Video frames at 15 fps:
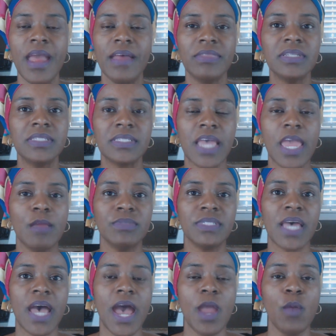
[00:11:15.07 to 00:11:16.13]
At the same
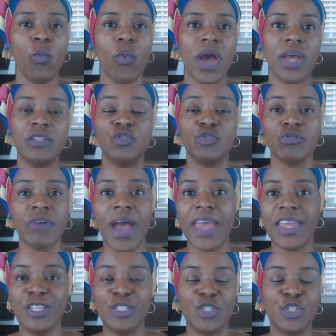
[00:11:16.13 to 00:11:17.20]
time, while
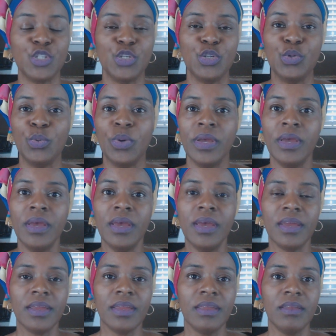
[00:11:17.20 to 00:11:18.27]
trying to,
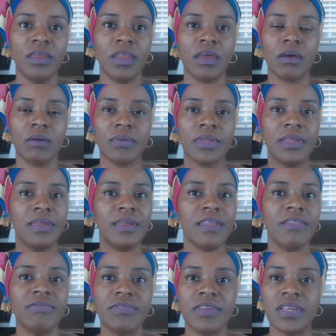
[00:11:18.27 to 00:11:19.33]
you know,
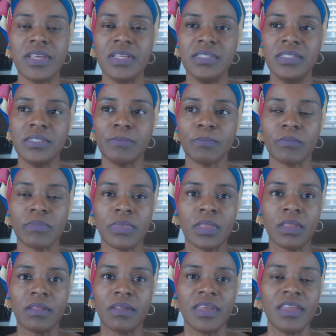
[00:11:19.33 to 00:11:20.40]

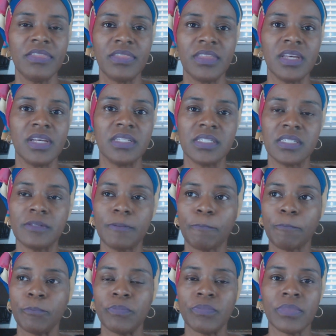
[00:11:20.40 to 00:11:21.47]
get this
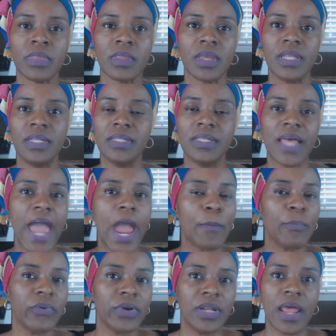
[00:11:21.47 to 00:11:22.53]

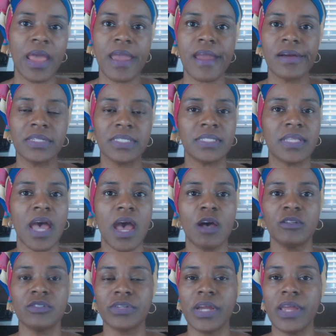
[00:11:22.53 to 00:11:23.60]
elaborate
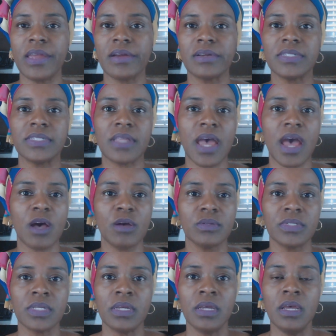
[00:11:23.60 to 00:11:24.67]
hairstyles or
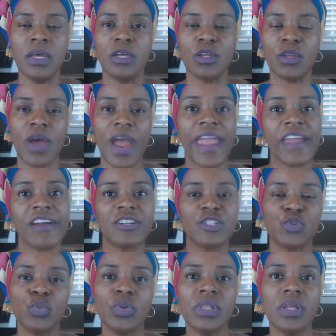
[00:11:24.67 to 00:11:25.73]
hairstyles, your hair
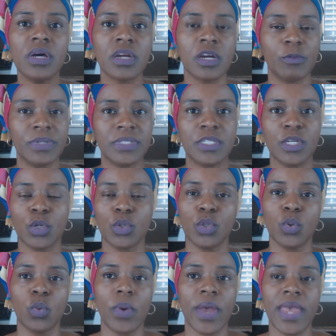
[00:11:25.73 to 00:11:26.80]
to look a
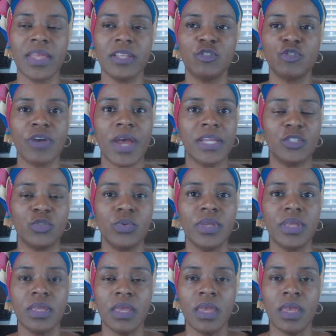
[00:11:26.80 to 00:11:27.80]
particular way, and trying to